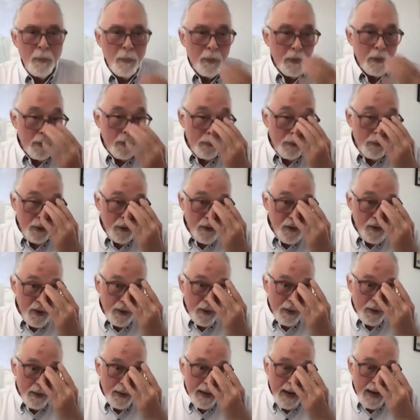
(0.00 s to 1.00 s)
One of the things
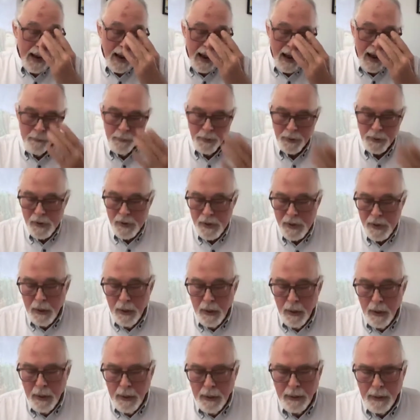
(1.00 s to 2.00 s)
that happens
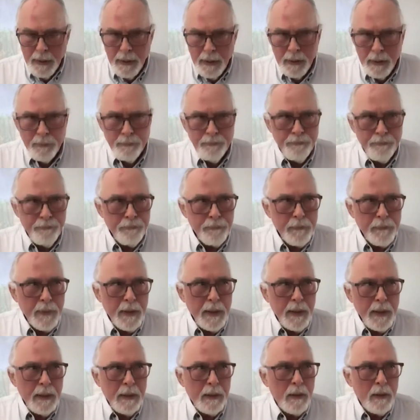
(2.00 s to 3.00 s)
in
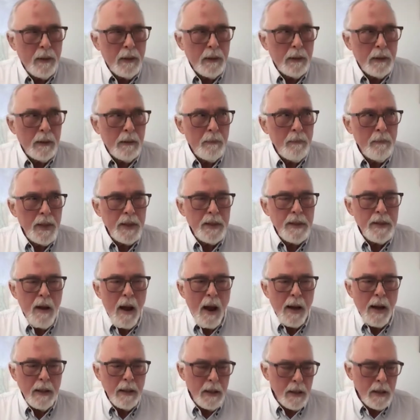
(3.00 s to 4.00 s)
the mid
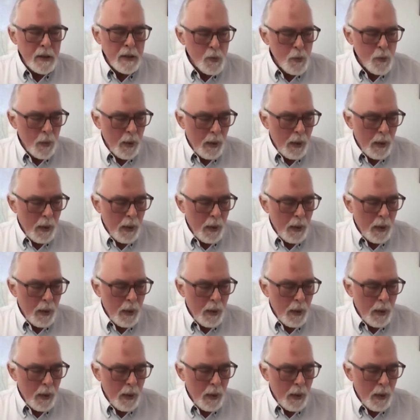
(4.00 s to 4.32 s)
90s,